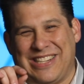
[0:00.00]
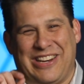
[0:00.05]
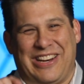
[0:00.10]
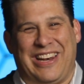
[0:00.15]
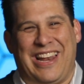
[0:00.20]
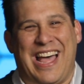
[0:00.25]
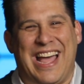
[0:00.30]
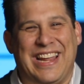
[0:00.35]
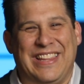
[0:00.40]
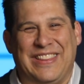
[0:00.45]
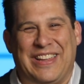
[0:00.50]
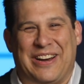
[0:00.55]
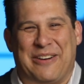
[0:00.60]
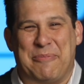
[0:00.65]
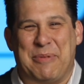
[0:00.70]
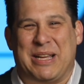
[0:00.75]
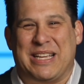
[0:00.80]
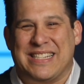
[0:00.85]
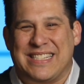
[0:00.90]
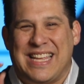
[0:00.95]
little line there
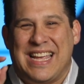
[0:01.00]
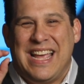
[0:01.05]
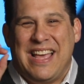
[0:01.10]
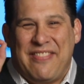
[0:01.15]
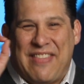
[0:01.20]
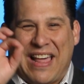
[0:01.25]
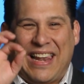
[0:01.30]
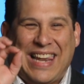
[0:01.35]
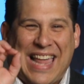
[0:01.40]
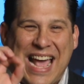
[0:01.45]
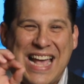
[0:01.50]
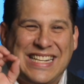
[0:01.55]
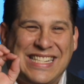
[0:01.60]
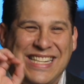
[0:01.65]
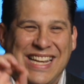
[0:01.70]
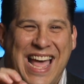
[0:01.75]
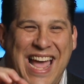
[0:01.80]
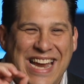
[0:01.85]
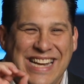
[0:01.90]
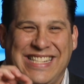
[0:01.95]
because that last
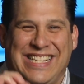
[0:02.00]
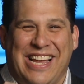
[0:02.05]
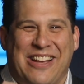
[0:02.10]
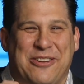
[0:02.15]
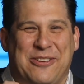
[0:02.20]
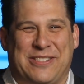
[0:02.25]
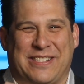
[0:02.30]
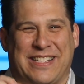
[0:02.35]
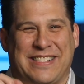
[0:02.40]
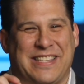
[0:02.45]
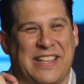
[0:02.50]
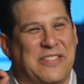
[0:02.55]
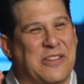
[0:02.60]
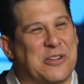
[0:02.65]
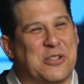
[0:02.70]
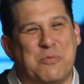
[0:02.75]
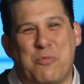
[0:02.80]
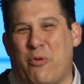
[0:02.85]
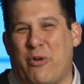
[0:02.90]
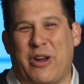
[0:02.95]
line tells us that
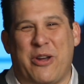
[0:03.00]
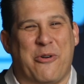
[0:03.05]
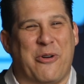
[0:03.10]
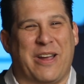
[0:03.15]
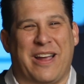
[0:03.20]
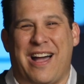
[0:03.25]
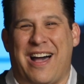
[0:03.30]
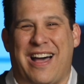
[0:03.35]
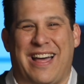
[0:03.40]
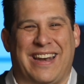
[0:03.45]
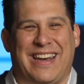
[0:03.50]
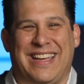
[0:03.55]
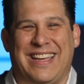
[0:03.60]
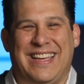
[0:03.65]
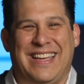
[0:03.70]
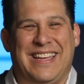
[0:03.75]
there's more going on.